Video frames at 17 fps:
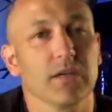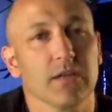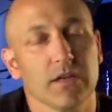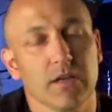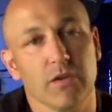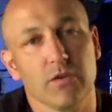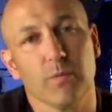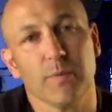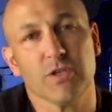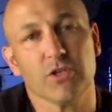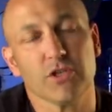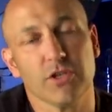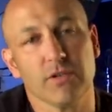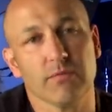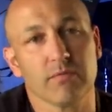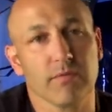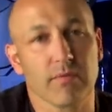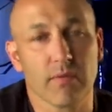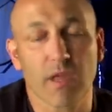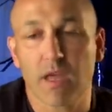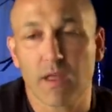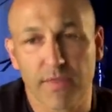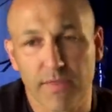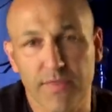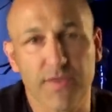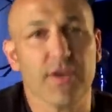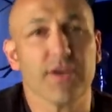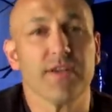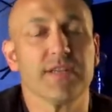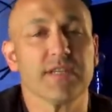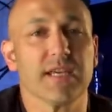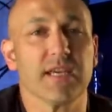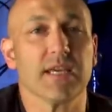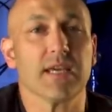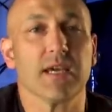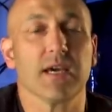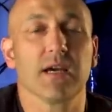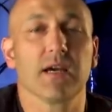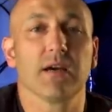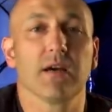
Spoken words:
You know, you'll be shooting 30